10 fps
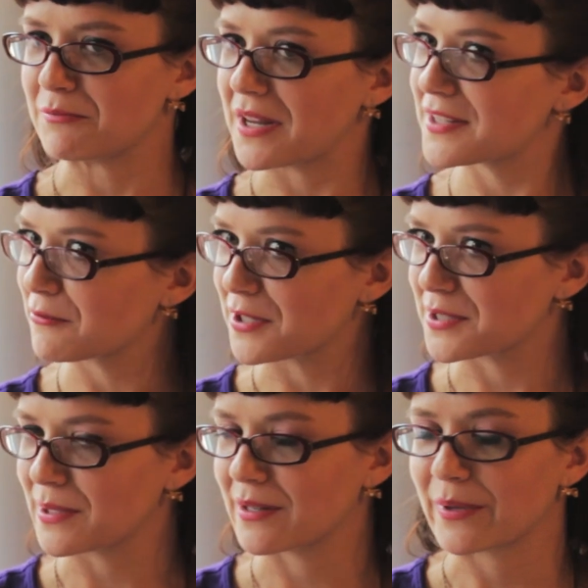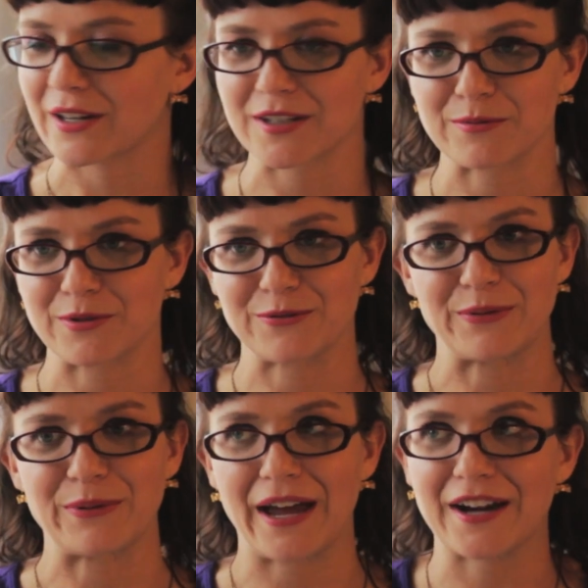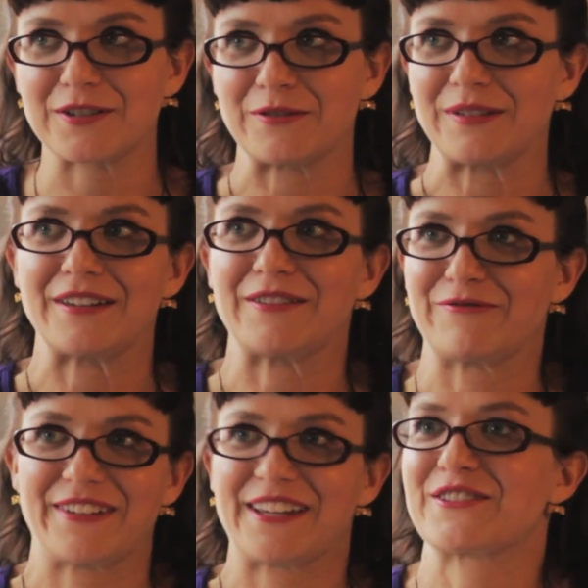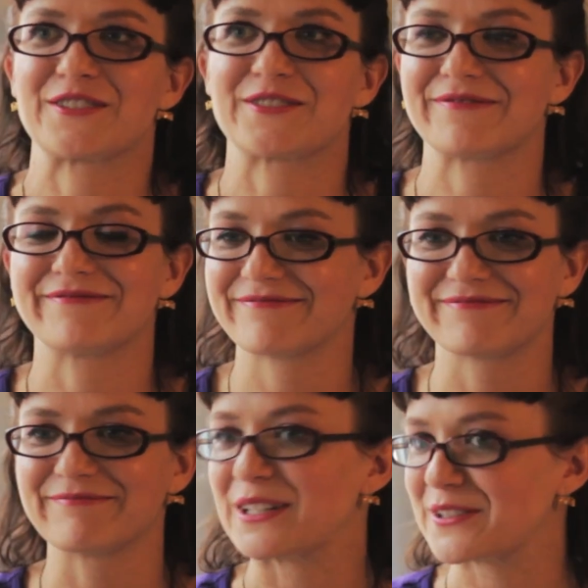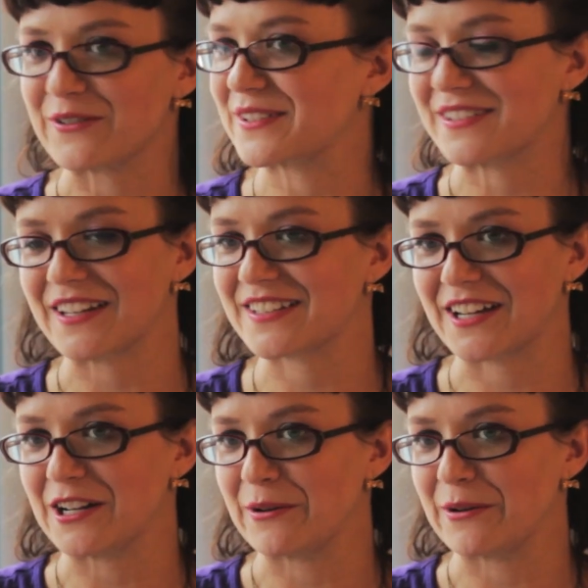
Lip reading: amazing recipe that my customers will actually like just be so excited